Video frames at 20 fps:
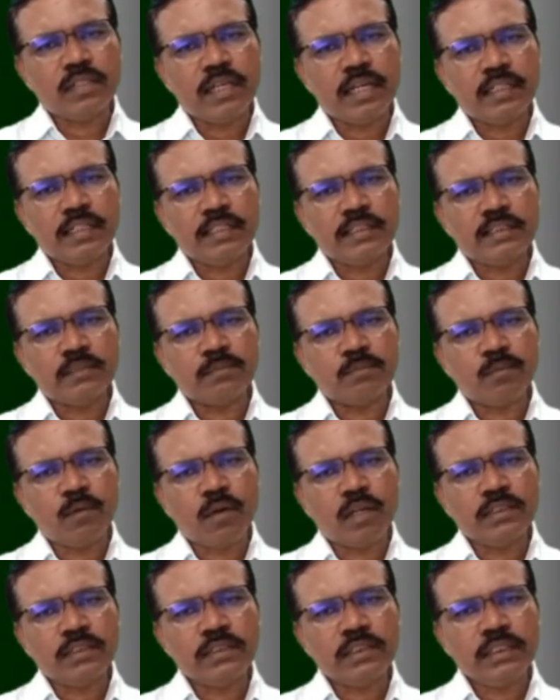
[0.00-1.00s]
is
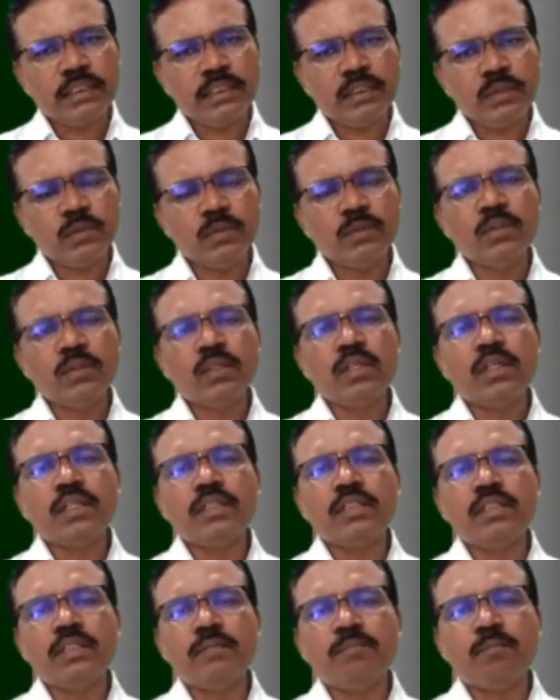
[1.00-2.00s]
positive,
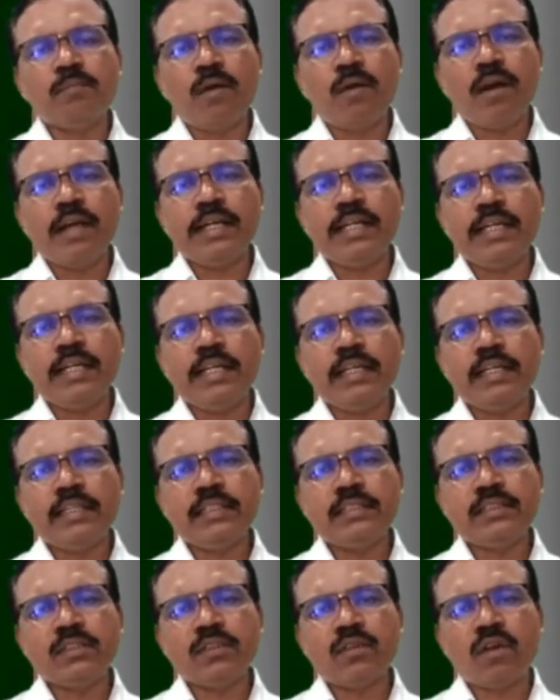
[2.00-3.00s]
the point
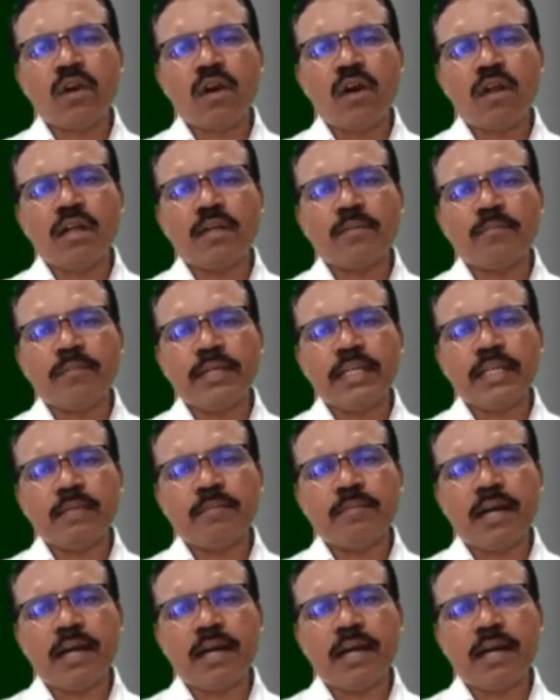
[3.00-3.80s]
is called minima.